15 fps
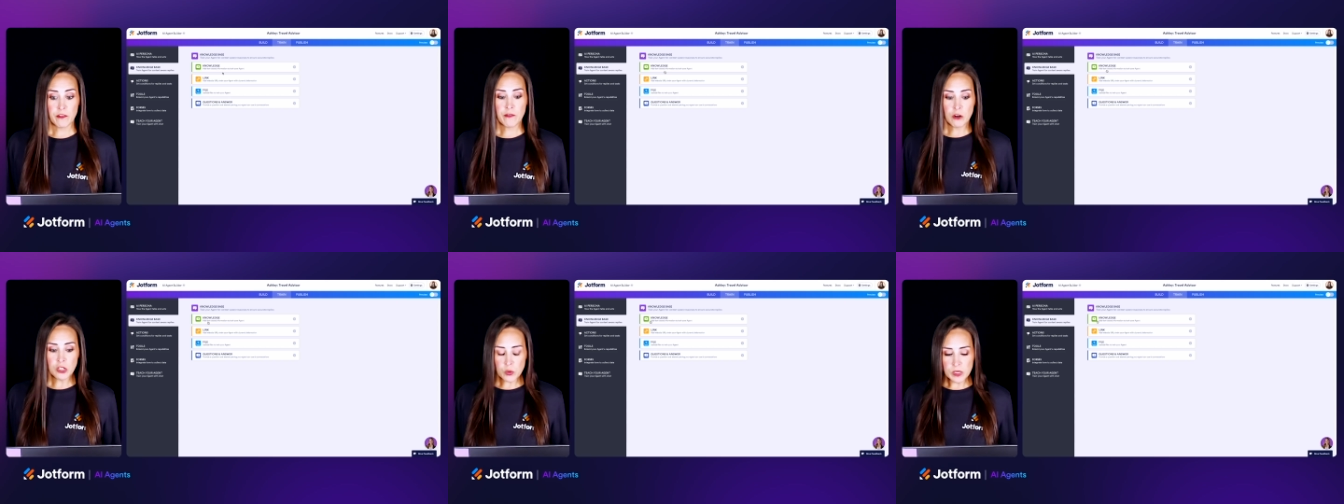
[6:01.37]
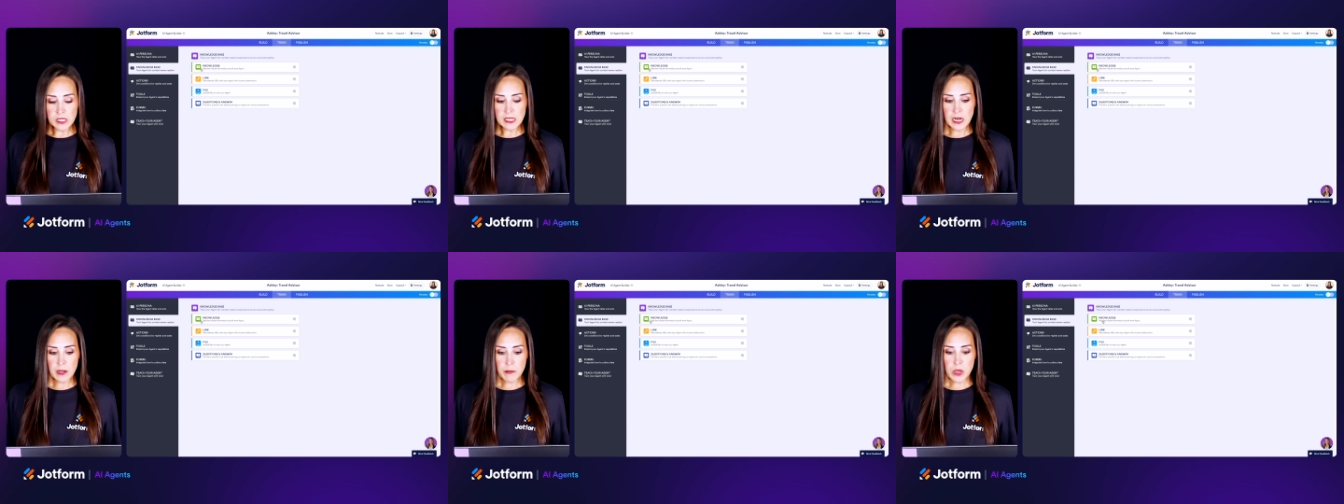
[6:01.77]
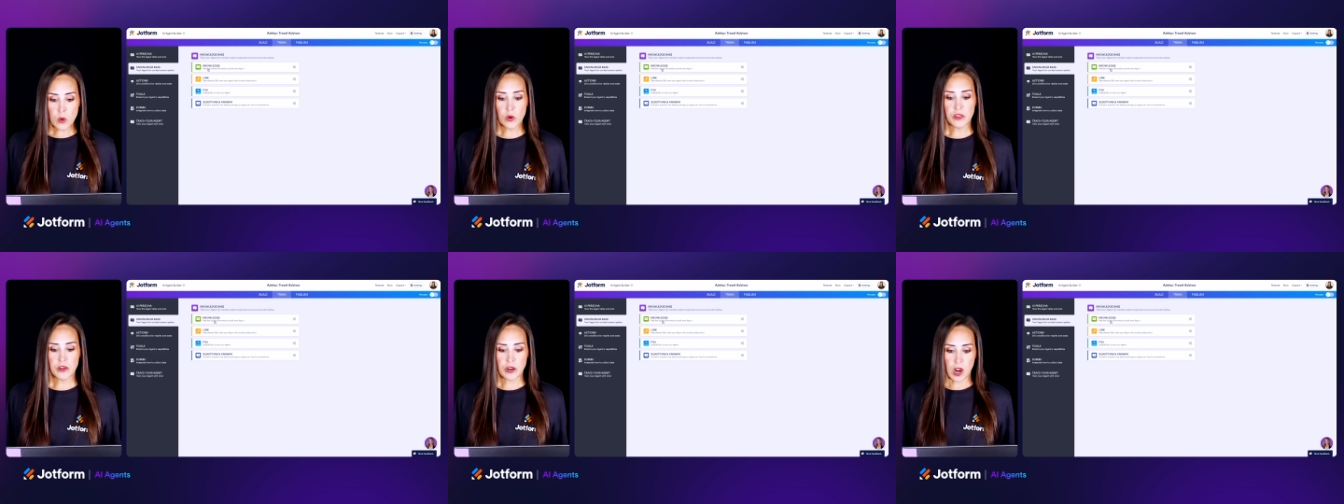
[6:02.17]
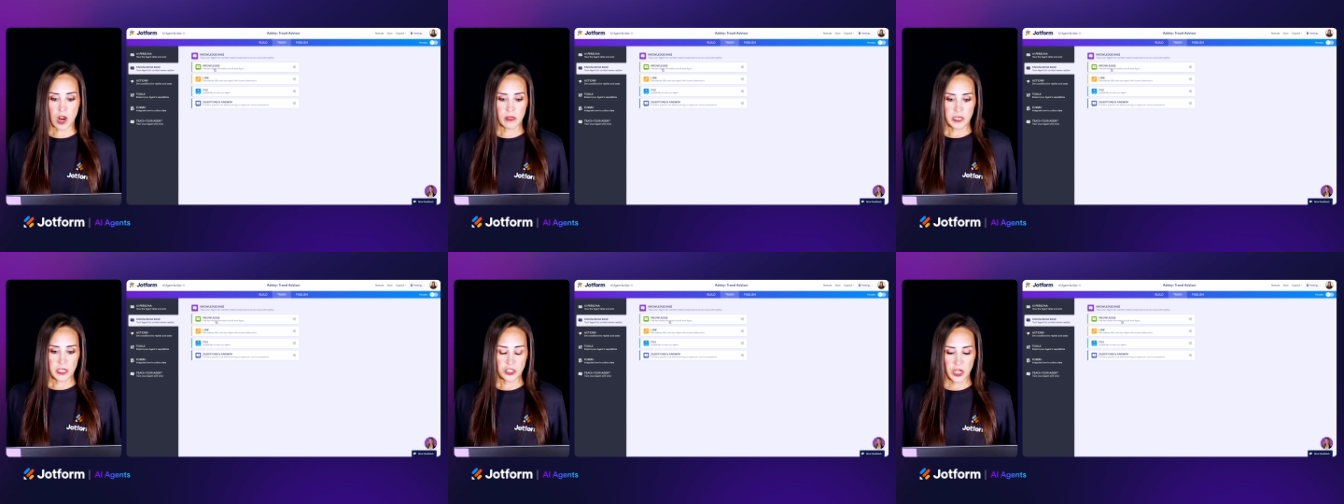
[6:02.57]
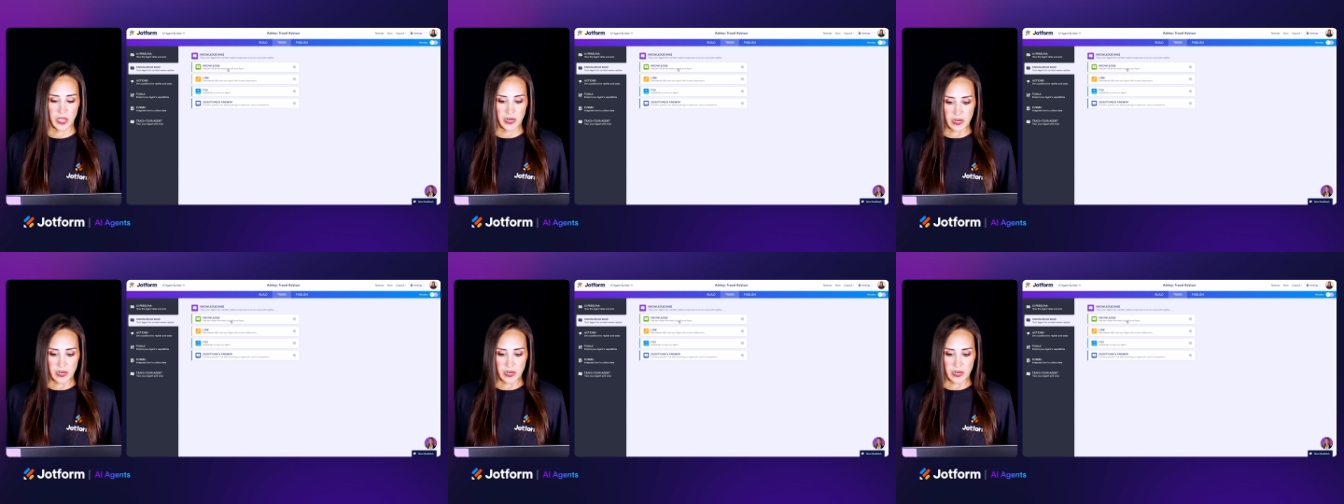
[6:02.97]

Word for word: The first one's going to be with knowledge,